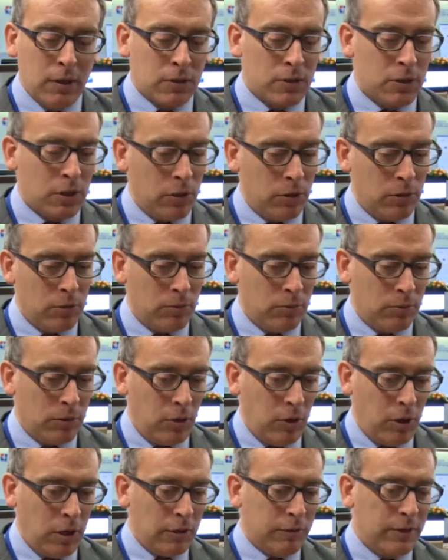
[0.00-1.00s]
So
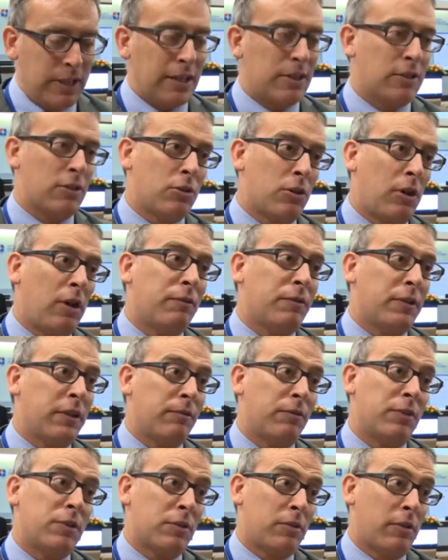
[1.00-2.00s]
all of that soft
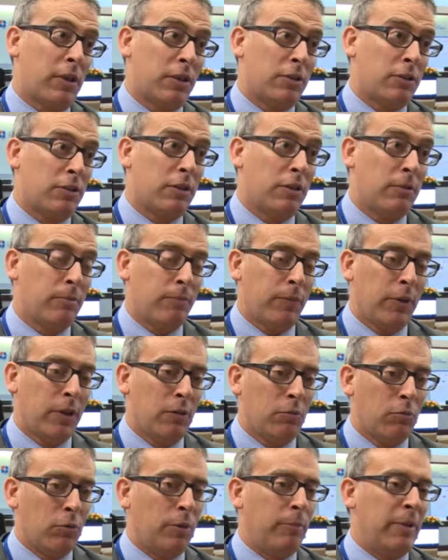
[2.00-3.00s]
infrastructure
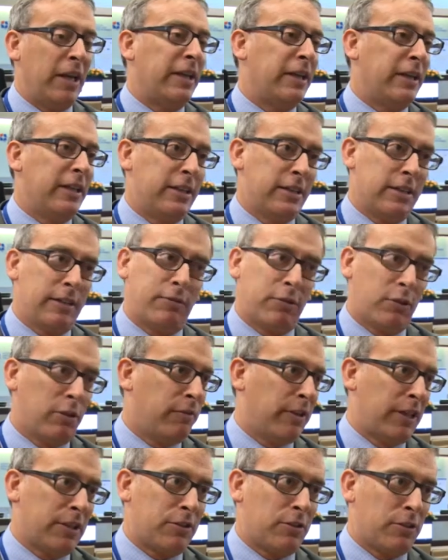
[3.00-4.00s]
will make it easy for
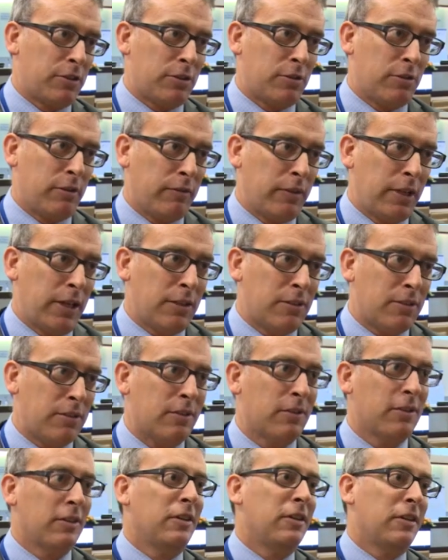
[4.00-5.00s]
investors to
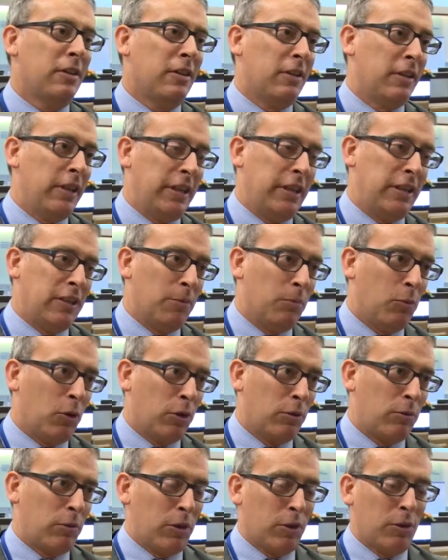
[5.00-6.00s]
invest, leading to
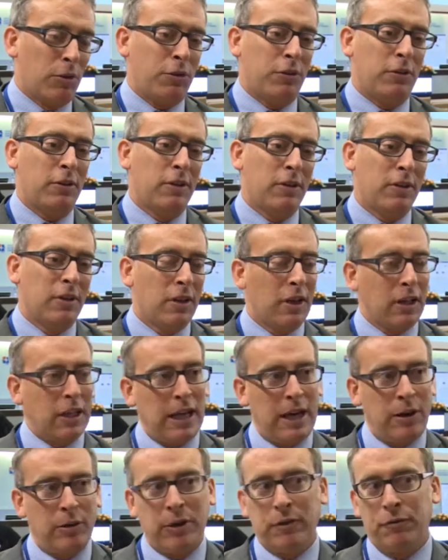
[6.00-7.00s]
more growth,
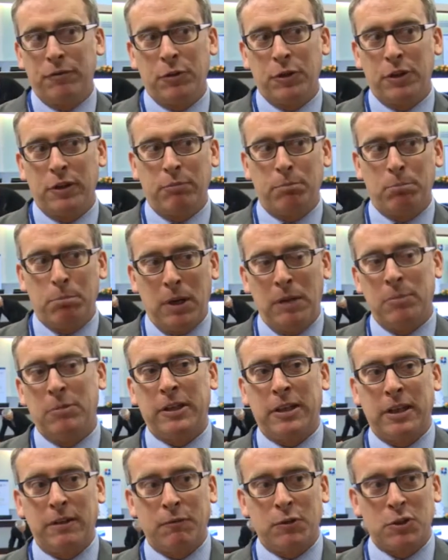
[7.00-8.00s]
allowing for the
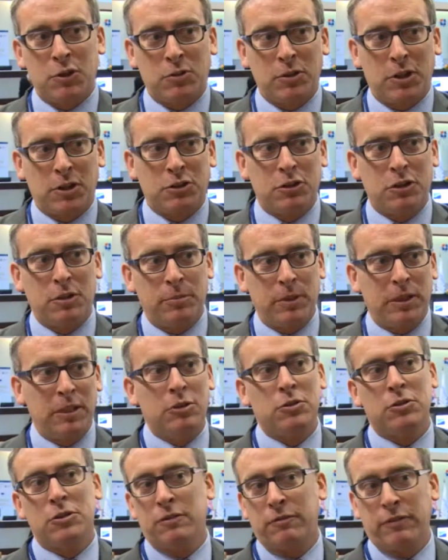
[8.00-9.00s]
public infrastructure to be
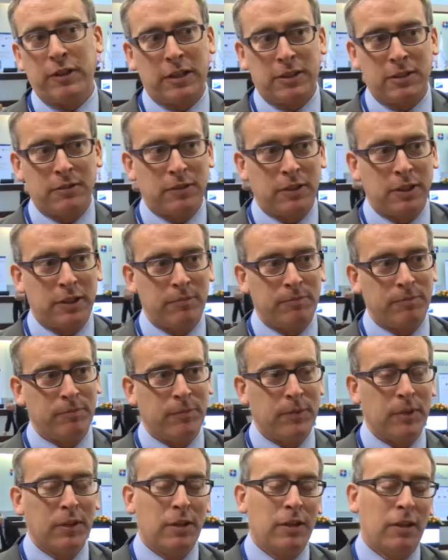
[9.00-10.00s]
used effectively.
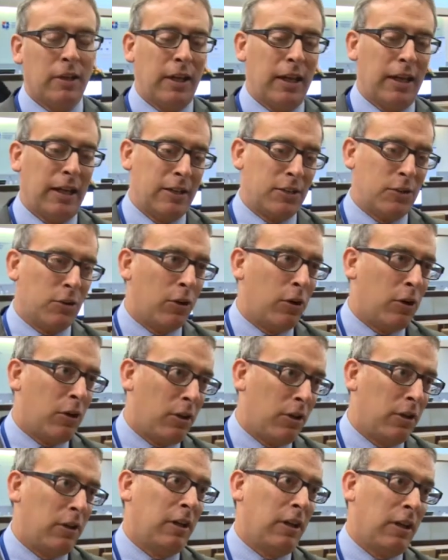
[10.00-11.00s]
And it's an
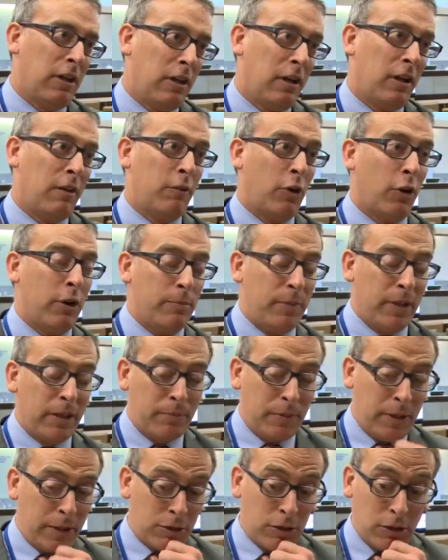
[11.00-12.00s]
all a very
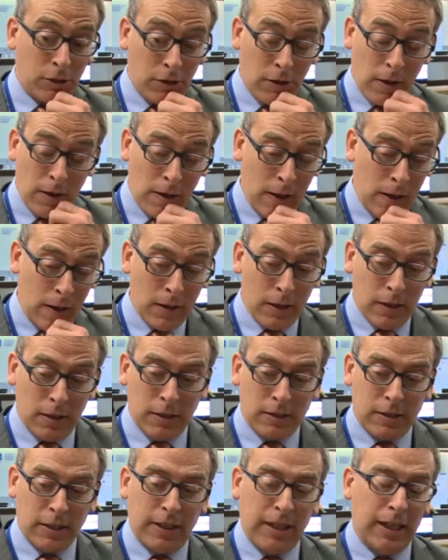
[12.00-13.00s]
big picture.
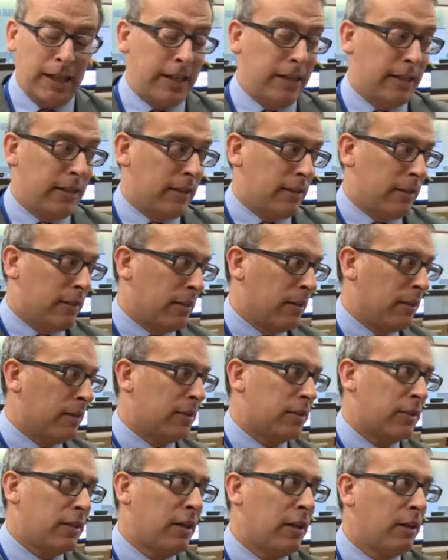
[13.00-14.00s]
Today in
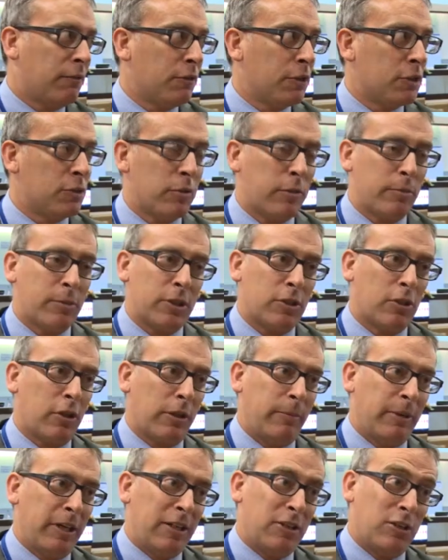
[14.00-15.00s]
this conference, we've been
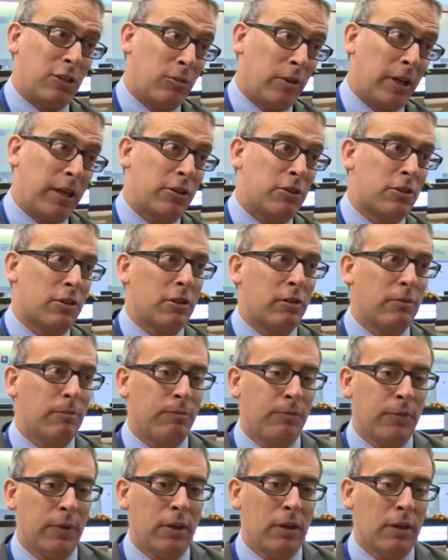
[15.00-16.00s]
talking about integration.
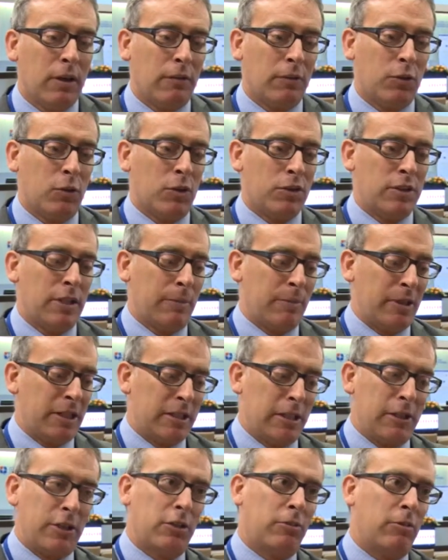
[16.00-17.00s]
Of course, that
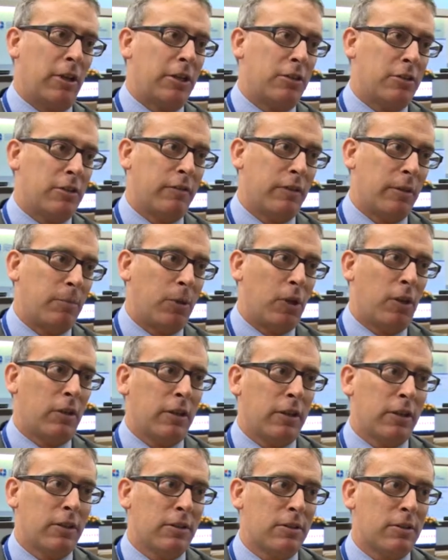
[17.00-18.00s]
means integration of the
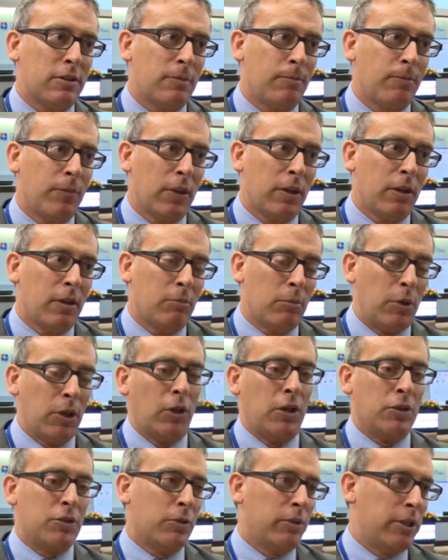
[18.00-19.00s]
Balkans, but
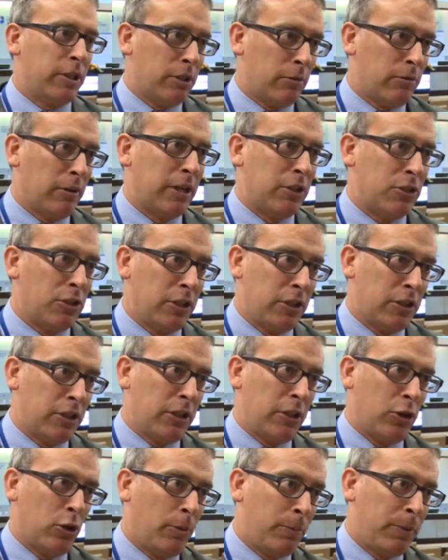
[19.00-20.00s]
also integration to
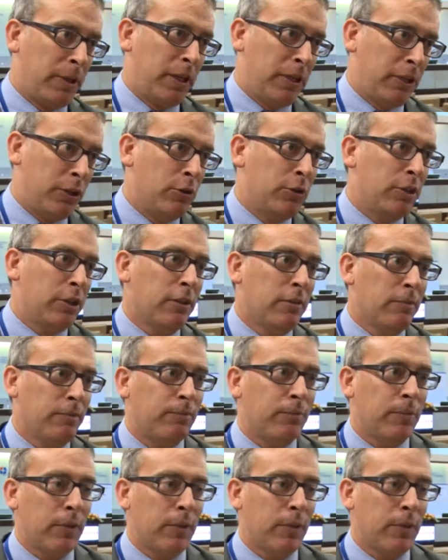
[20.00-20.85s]
the European Union.